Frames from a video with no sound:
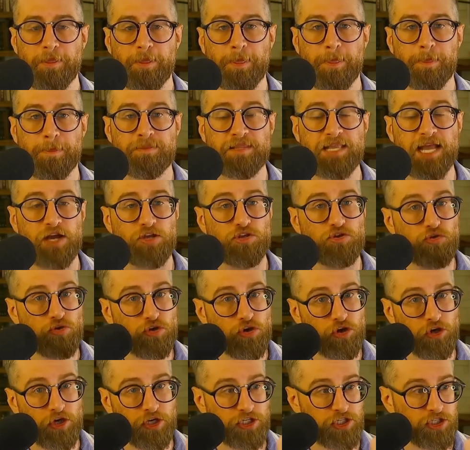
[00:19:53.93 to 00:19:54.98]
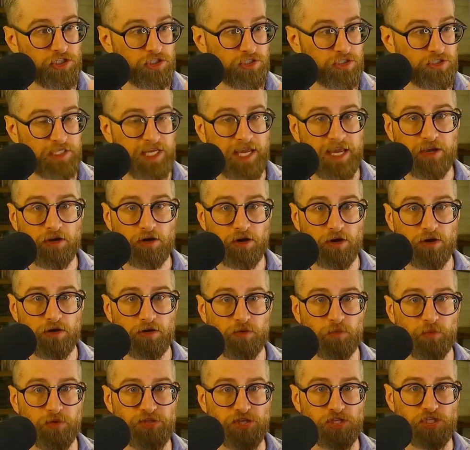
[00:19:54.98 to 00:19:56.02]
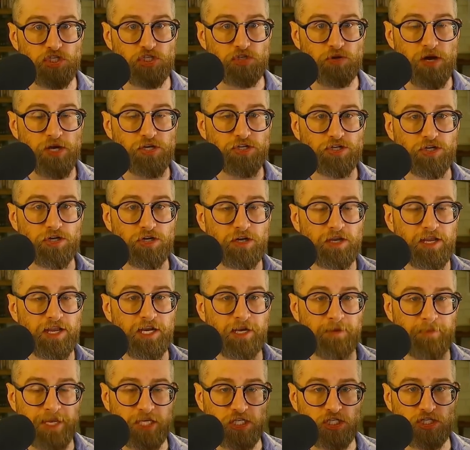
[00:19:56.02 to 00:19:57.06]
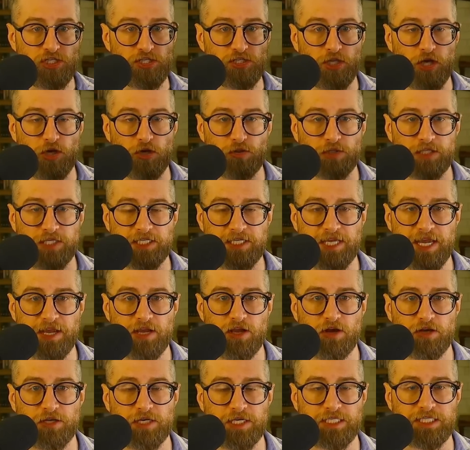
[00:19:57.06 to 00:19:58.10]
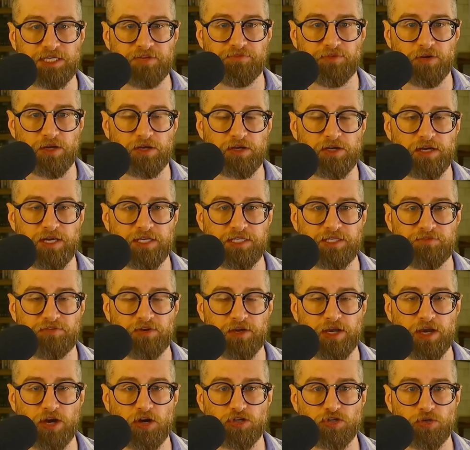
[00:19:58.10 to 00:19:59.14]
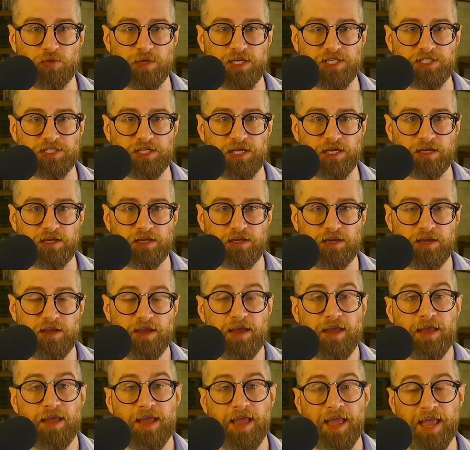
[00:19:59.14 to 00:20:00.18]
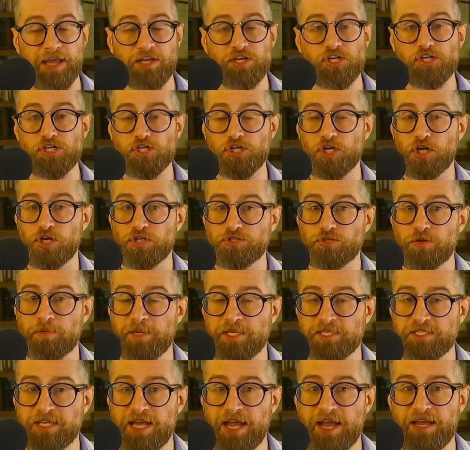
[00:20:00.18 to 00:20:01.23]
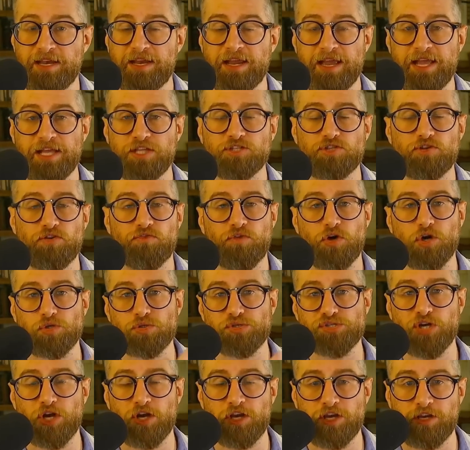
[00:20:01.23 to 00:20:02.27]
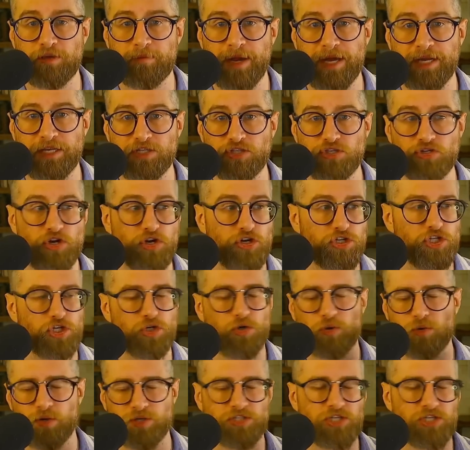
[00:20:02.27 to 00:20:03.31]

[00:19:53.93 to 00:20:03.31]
Now you could tinker with its structure and it may slowly take on a different characteristic. And it should also be said, insofar as we're talking about its nurture or its